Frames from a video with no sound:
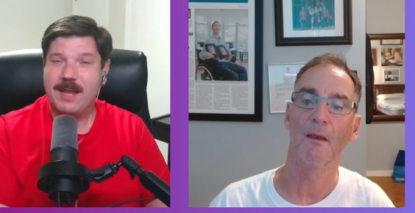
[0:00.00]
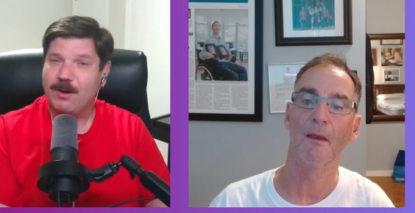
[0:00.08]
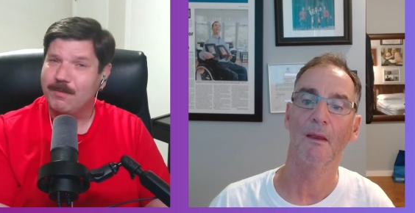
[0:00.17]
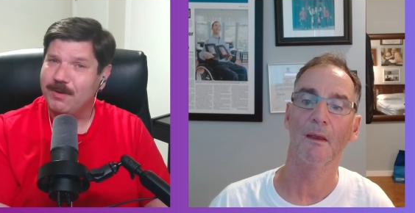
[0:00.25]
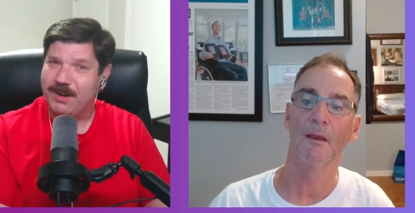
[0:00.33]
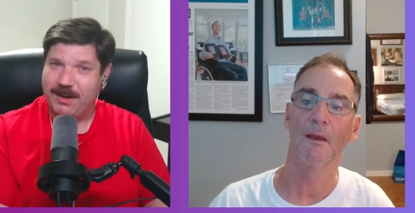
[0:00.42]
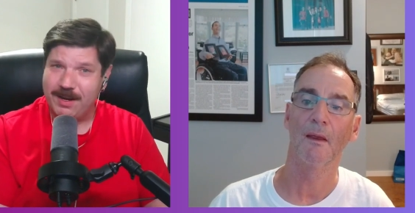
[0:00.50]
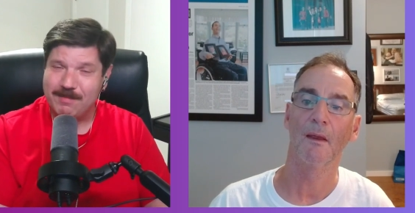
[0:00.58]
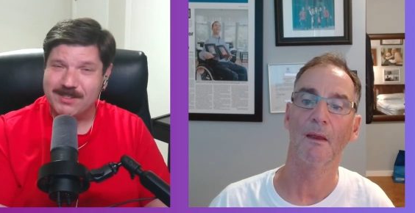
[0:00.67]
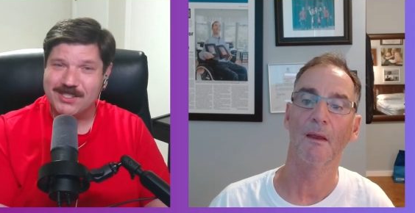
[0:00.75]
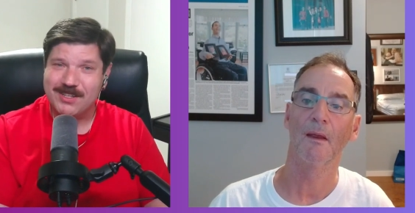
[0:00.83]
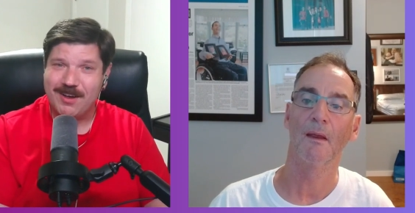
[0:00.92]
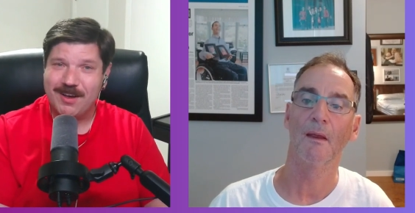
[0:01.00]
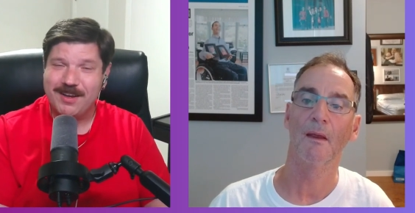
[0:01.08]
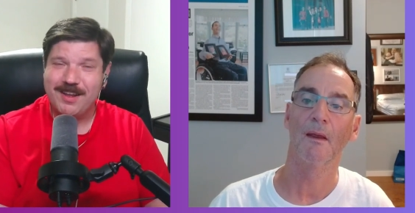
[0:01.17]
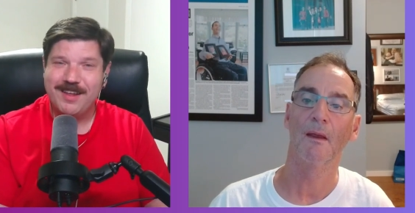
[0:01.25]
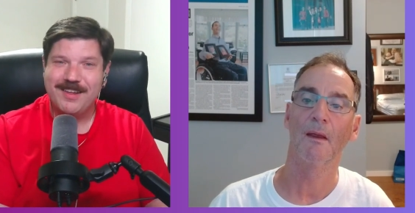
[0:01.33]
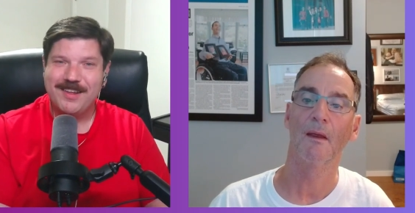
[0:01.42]
Speaker 1: Head over to
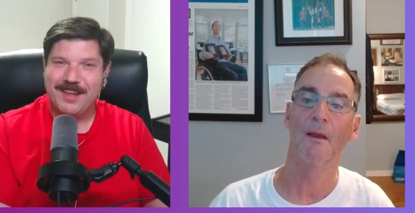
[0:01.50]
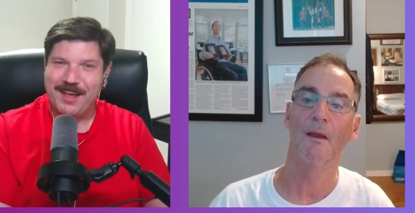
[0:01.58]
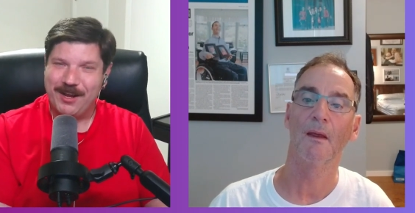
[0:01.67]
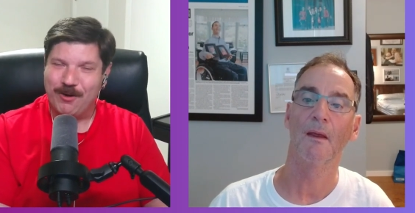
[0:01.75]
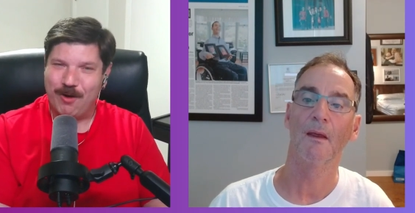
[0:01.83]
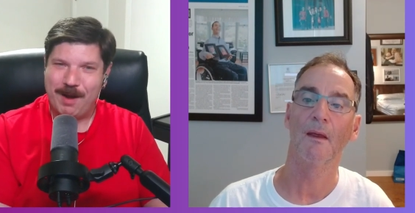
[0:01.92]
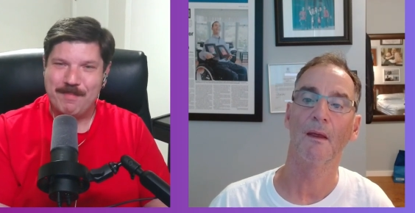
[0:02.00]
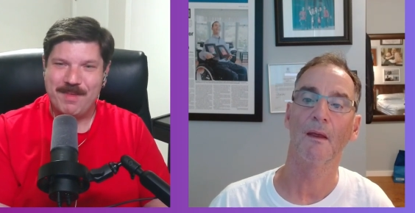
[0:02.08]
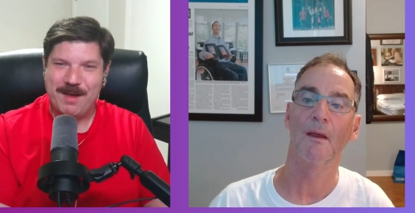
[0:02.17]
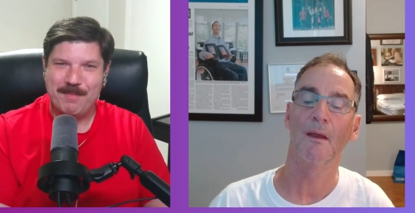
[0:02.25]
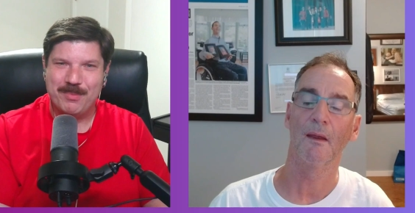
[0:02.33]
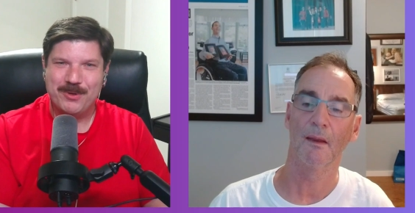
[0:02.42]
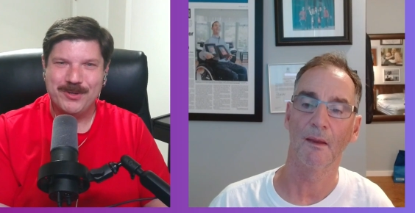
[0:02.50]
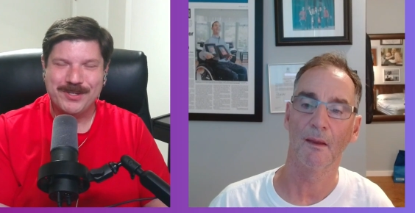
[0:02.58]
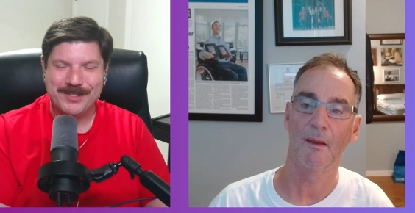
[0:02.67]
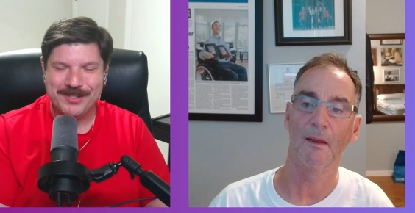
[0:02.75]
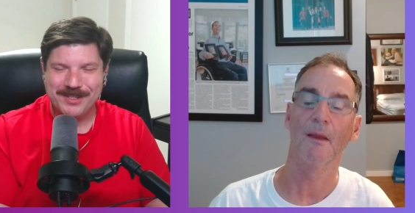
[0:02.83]
Amazon and grab that book.